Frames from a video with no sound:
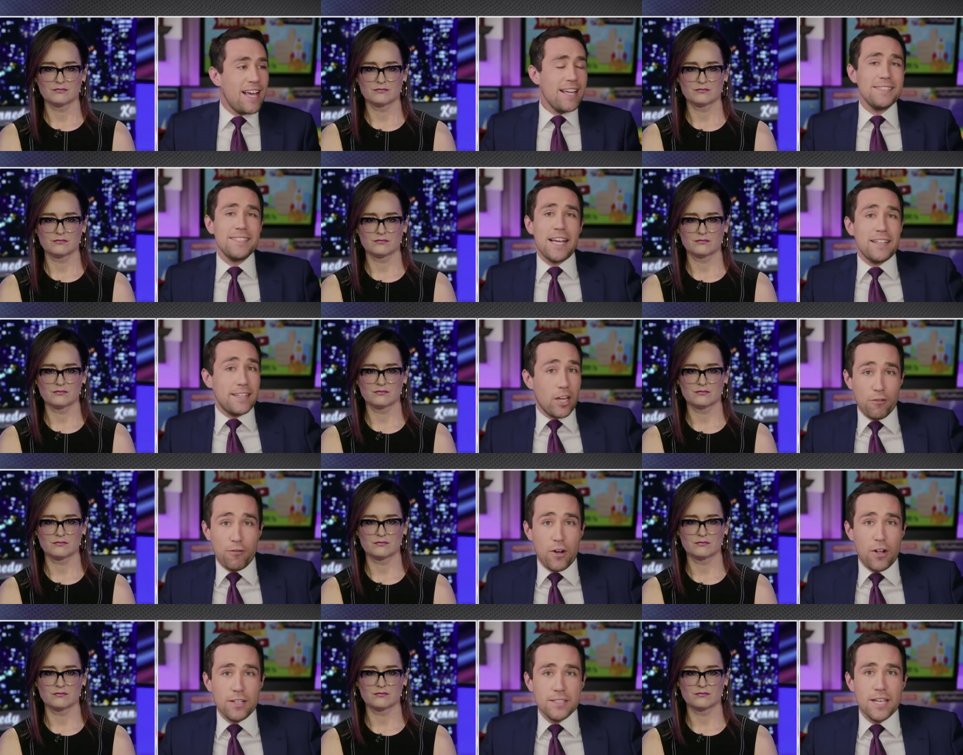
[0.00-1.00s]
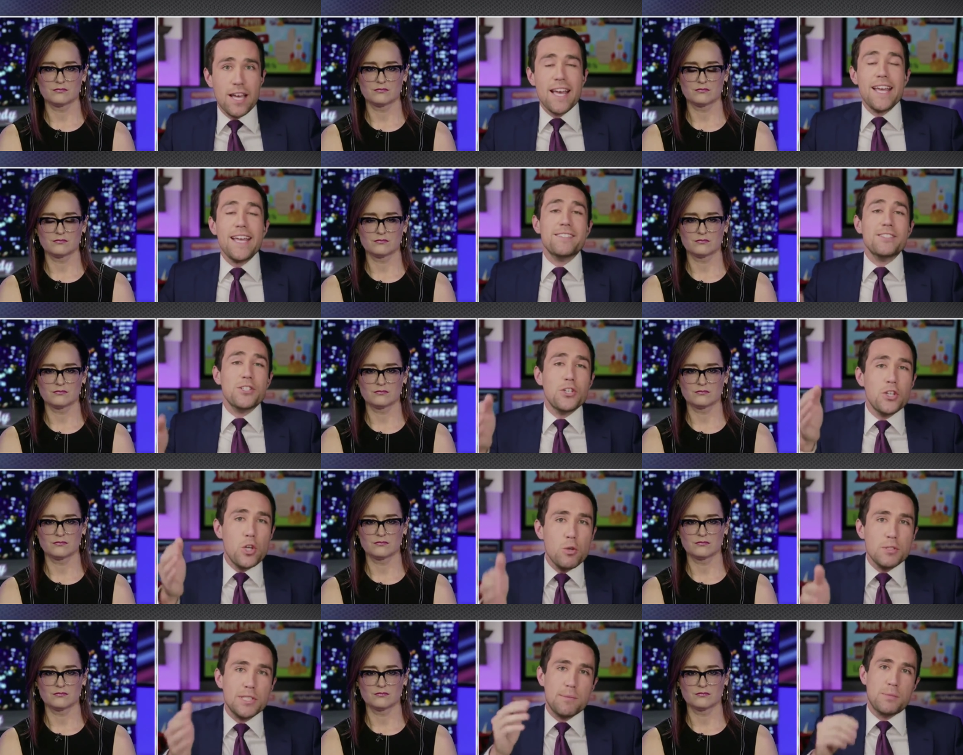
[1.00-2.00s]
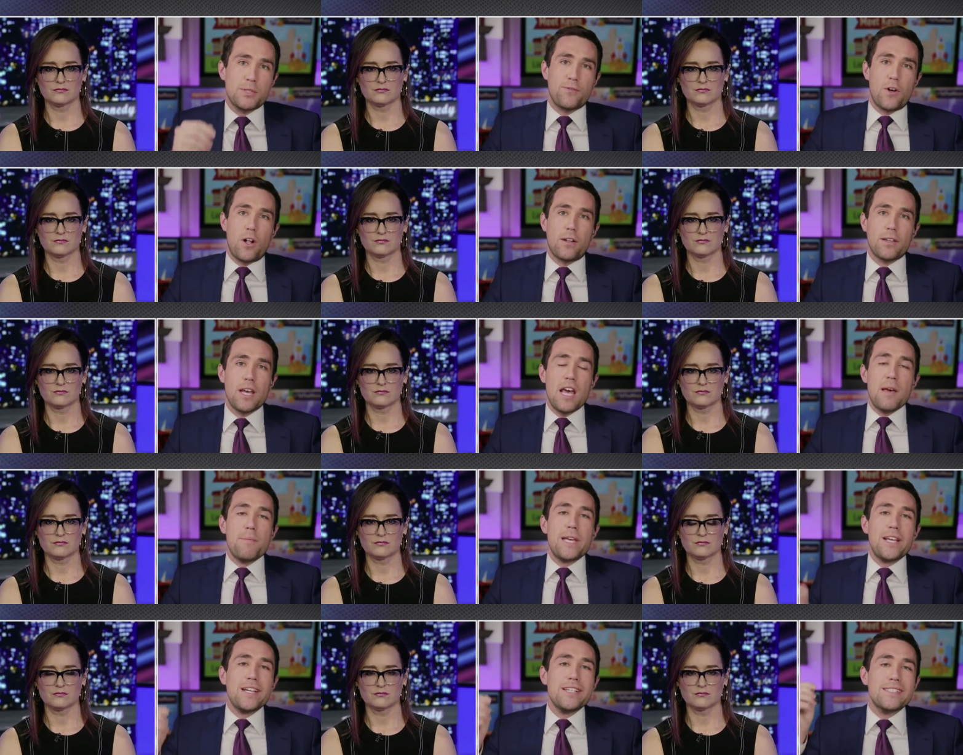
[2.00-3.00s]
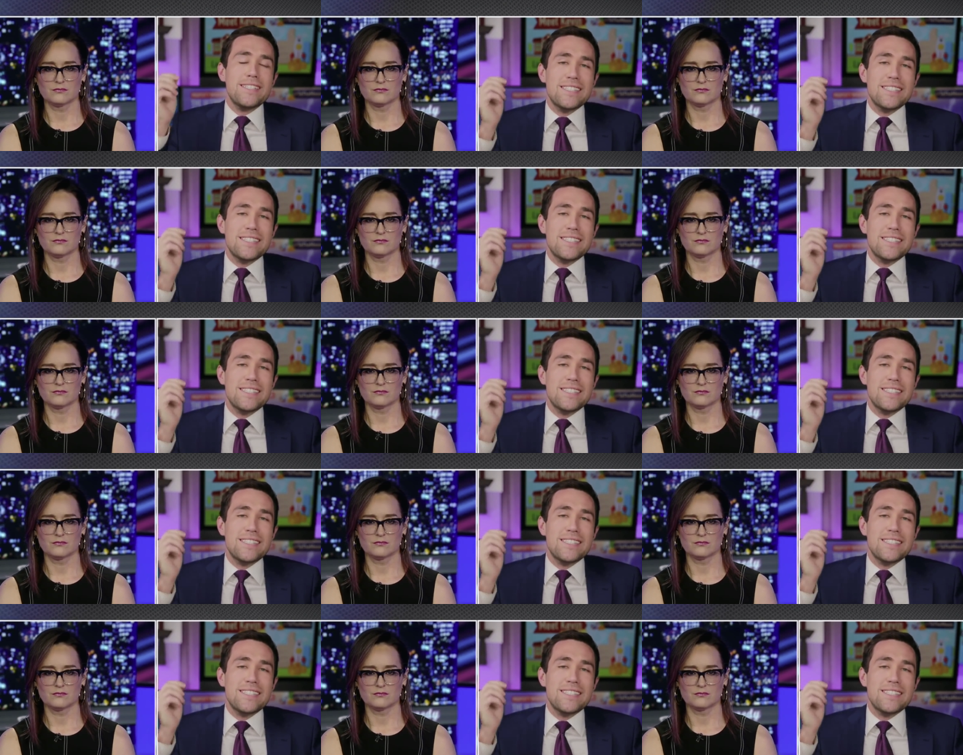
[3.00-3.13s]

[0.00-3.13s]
Speaker 1: It's not their fault. It's Newsom's fault because the